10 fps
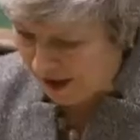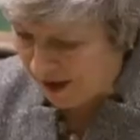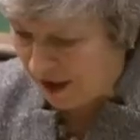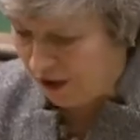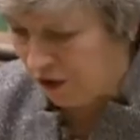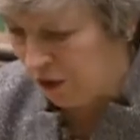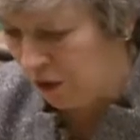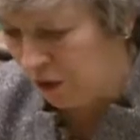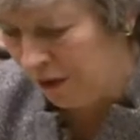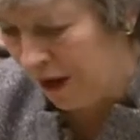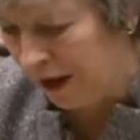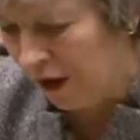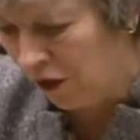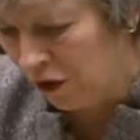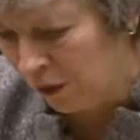just said to my
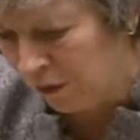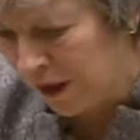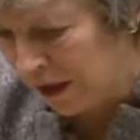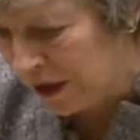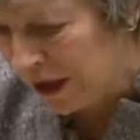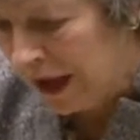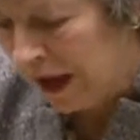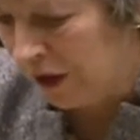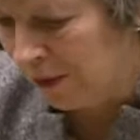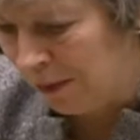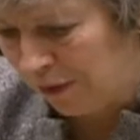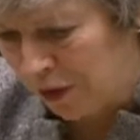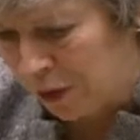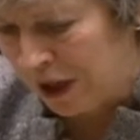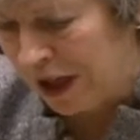honourable friend, the member for
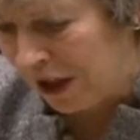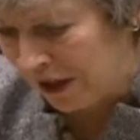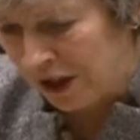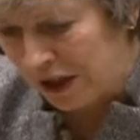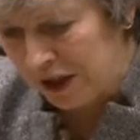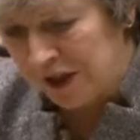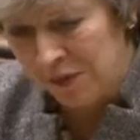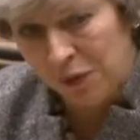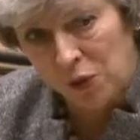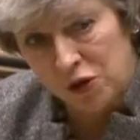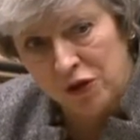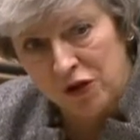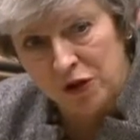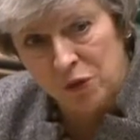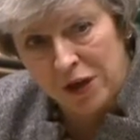Torquay, I think it is
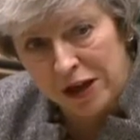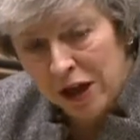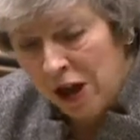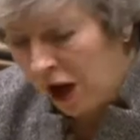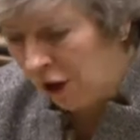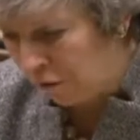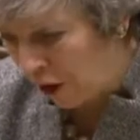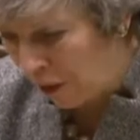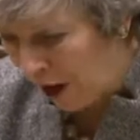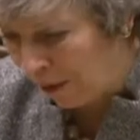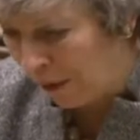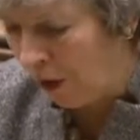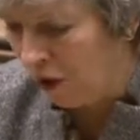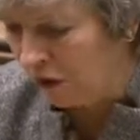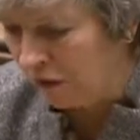important that we follow up
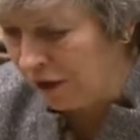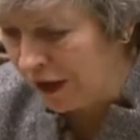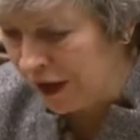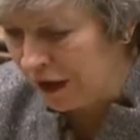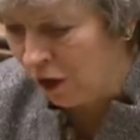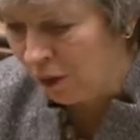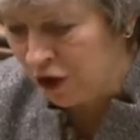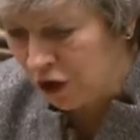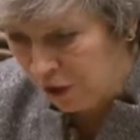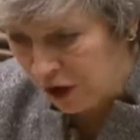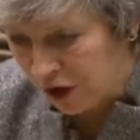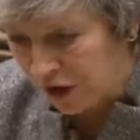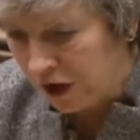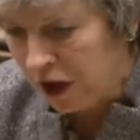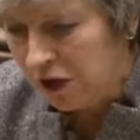on the
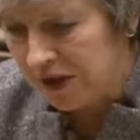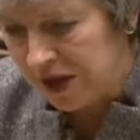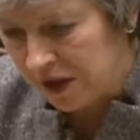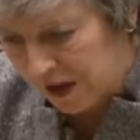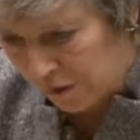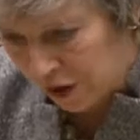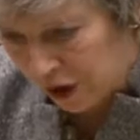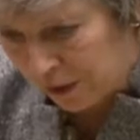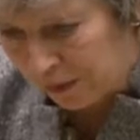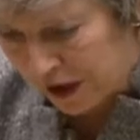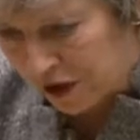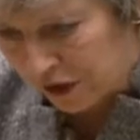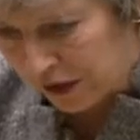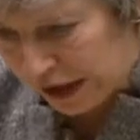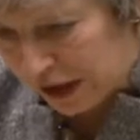opportunity to seek these further
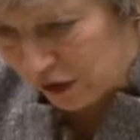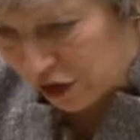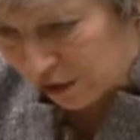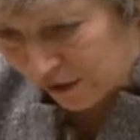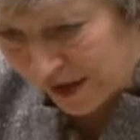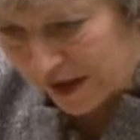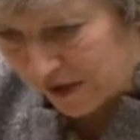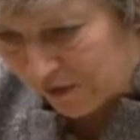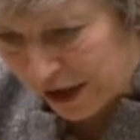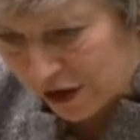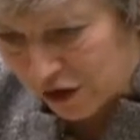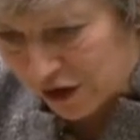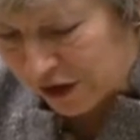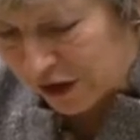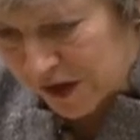political and legal assurances in relation
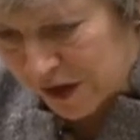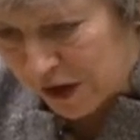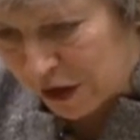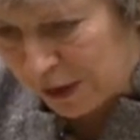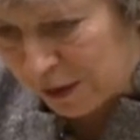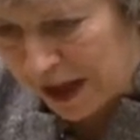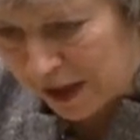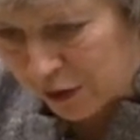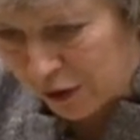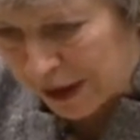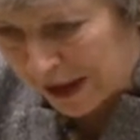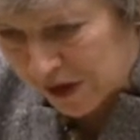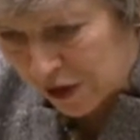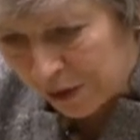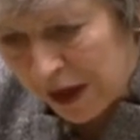to the concern that people have on the
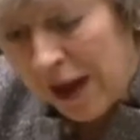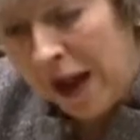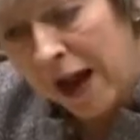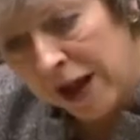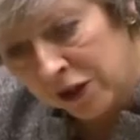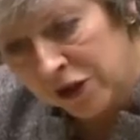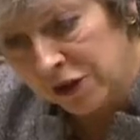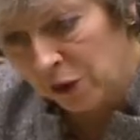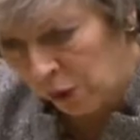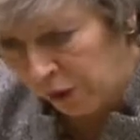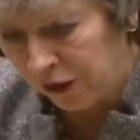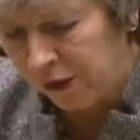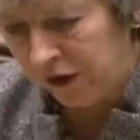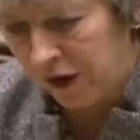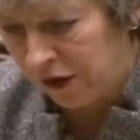backstop, and
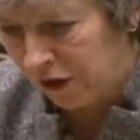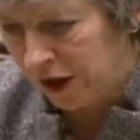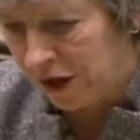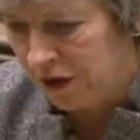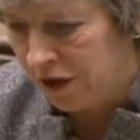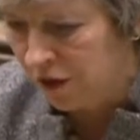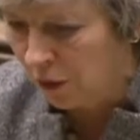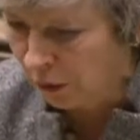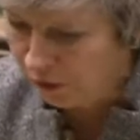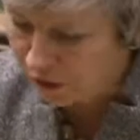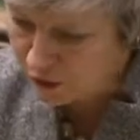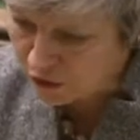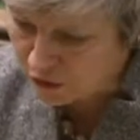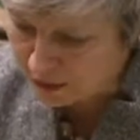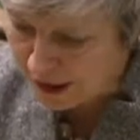also, as I indicated also
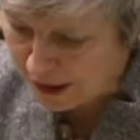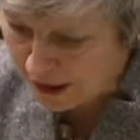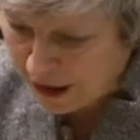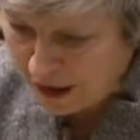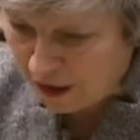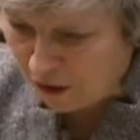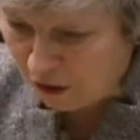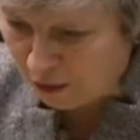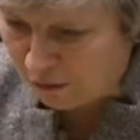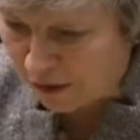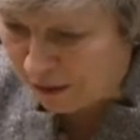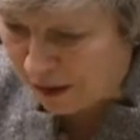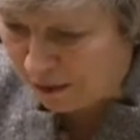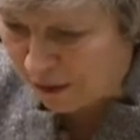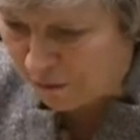to my honourable friend, the
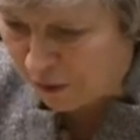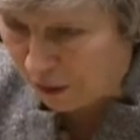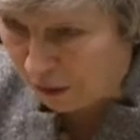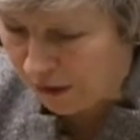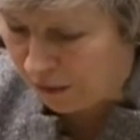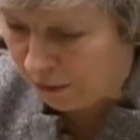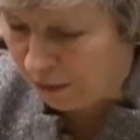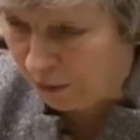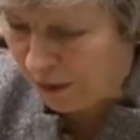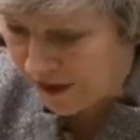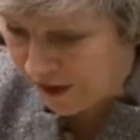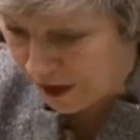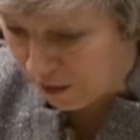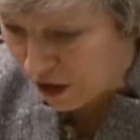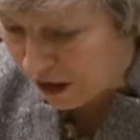member for South West
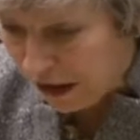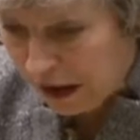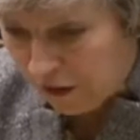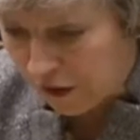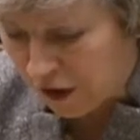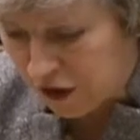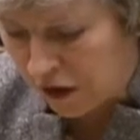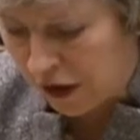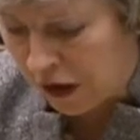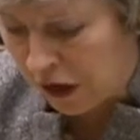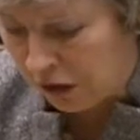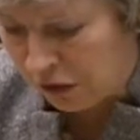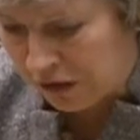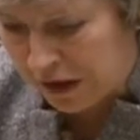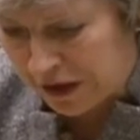Cambridgeshire, that
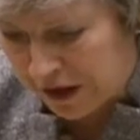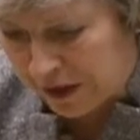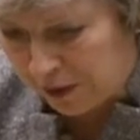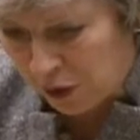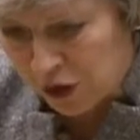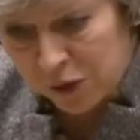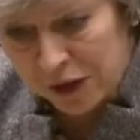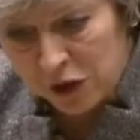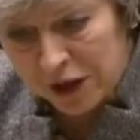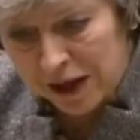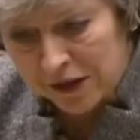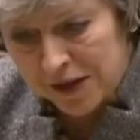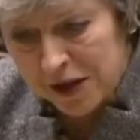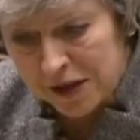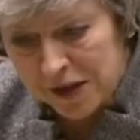it is important that we look at the
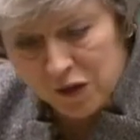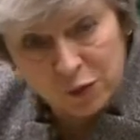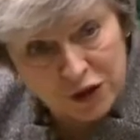status of the